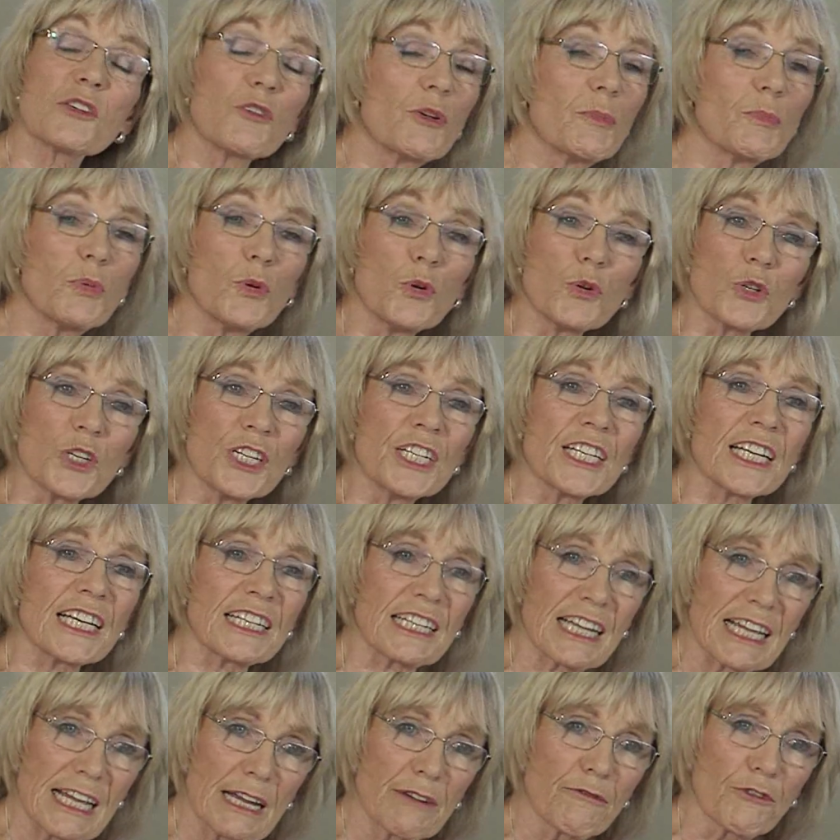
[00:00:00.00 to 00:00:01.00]
are important
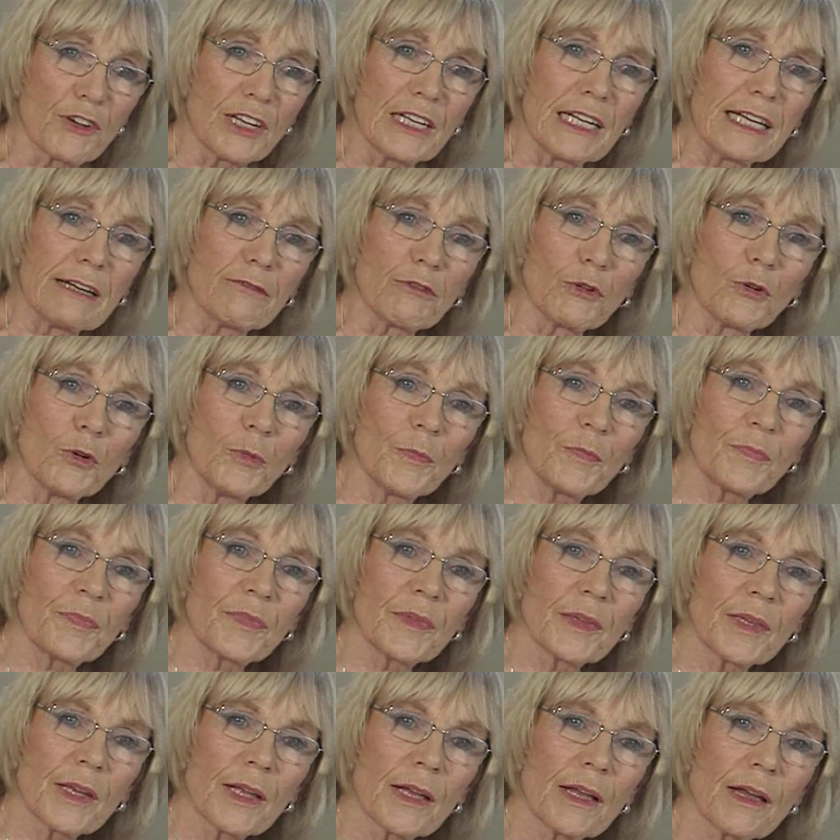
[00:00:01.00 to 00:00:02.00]
at every level.
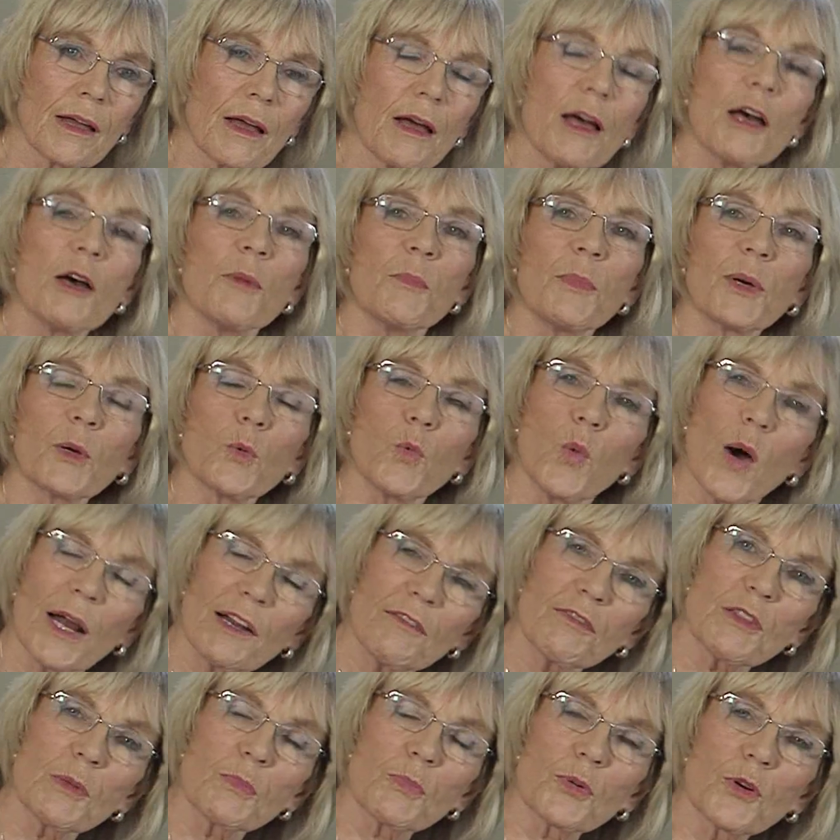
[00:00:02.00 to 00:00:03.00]
But one
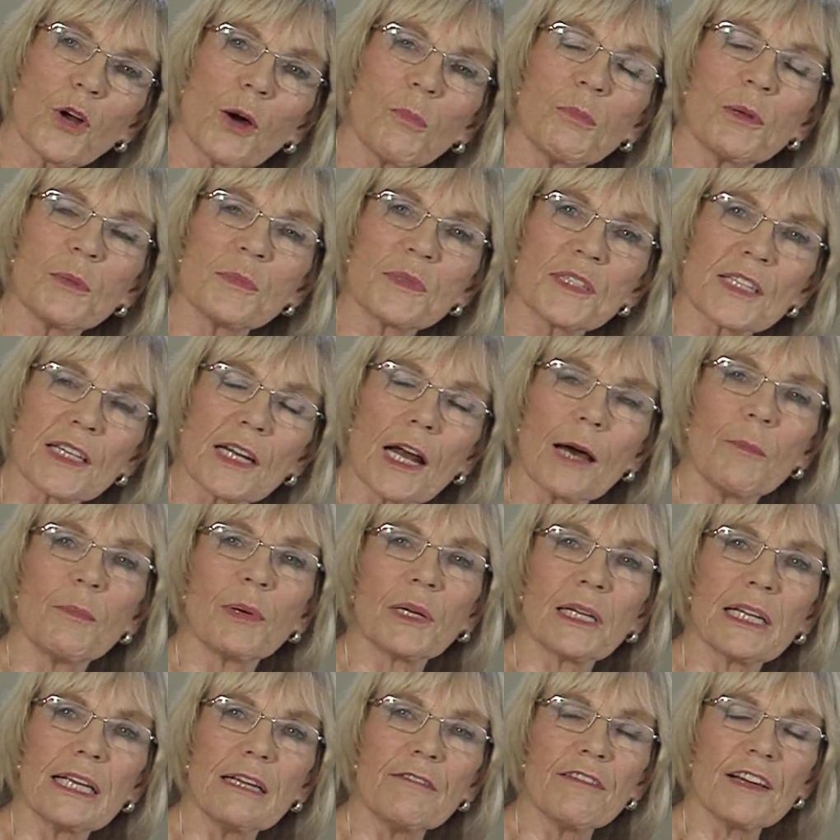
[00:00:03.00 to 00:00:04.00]
of the problems that I
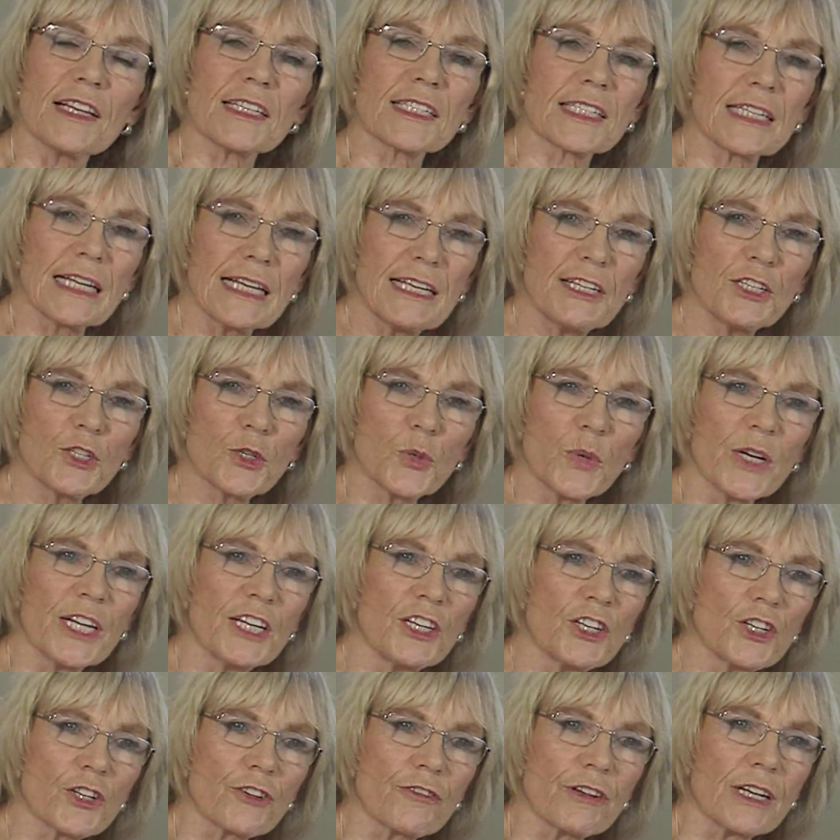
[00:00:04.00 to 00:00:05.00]
believe has led to
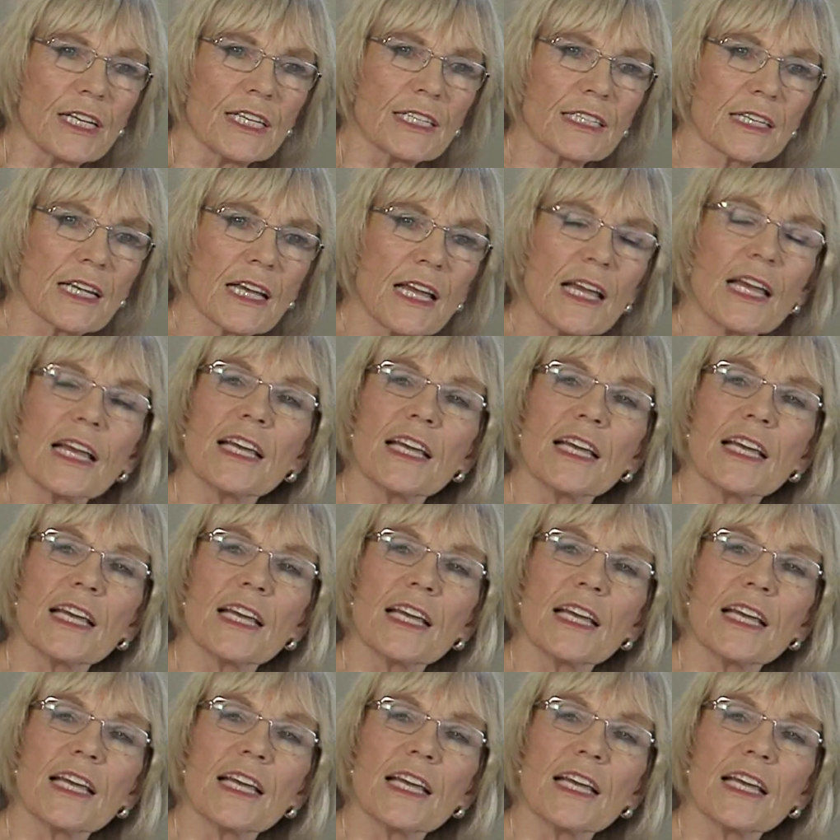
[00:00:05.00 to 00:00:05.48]
injuries